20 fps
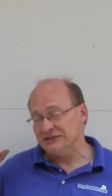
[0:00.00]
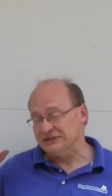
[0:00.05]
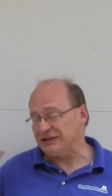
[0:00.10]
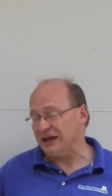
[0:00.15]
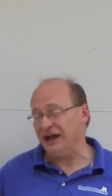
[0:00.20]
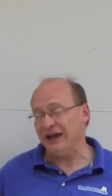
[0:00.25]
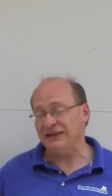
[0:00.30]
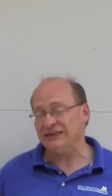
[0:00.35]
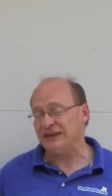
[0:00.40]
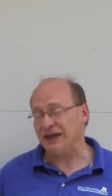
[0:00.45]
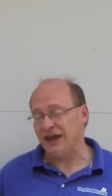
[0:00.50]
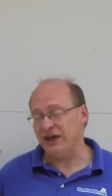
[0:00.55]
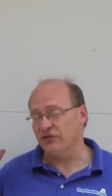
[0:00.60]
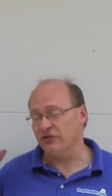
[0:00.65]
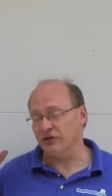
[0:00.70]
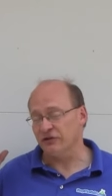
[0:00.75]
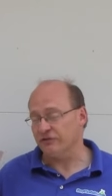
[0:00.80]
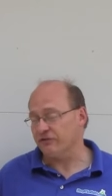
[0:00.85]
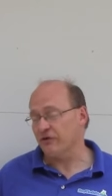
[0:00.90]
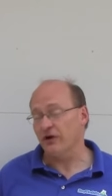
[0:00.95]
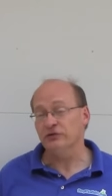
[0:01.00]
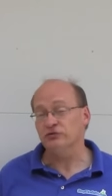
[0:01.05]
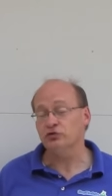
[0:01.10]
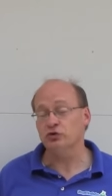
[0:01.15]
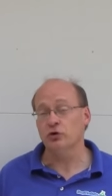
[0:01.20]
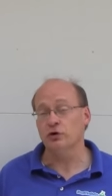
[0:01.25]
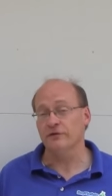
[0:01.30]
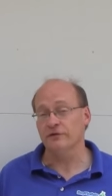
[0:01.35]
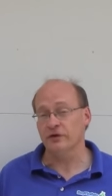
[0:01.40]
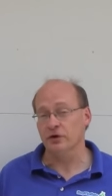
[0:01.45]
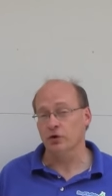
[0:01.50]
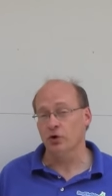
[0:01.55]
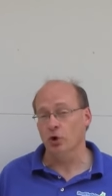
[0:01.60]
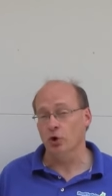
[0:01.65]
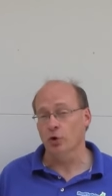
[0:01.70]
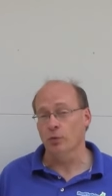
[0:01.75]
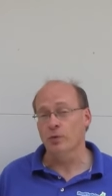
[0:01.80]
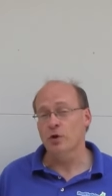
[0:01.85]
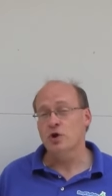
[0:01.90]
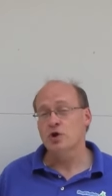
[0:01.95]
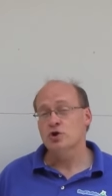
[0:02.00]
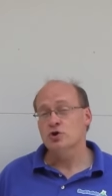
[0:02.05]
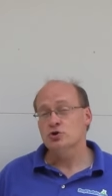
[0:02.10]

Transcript: tight as the front door of your home.